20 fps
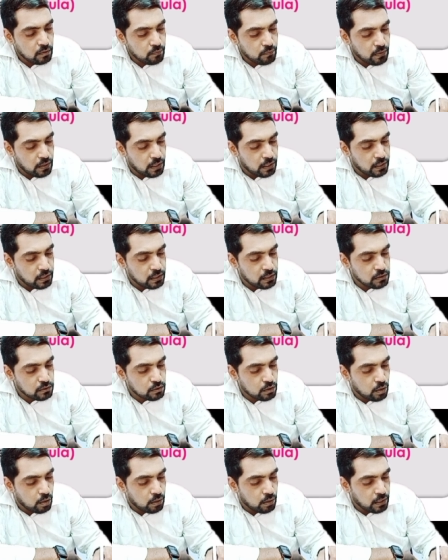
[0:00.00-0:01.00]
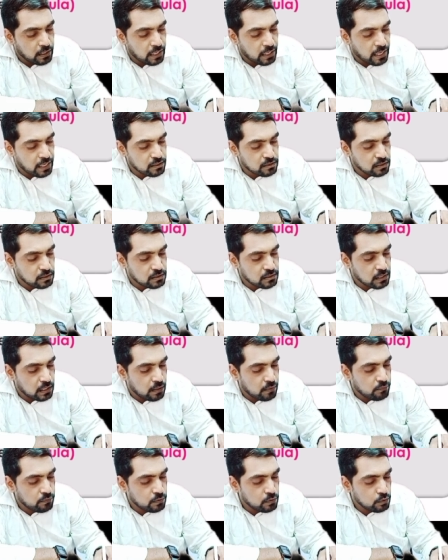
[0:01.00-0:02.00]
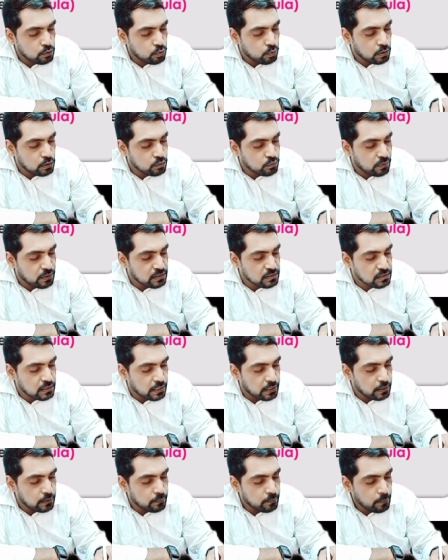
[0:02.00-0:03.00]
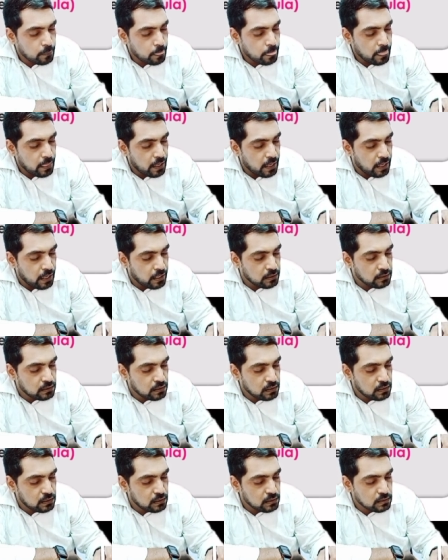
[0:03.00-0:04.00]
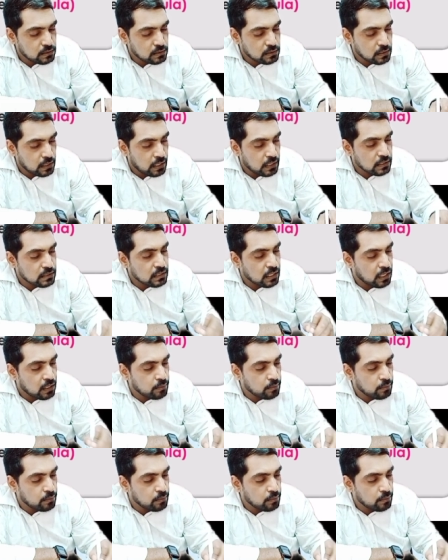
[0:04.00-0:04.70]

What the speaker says: will arrange or attach itself towards one side, and these cells are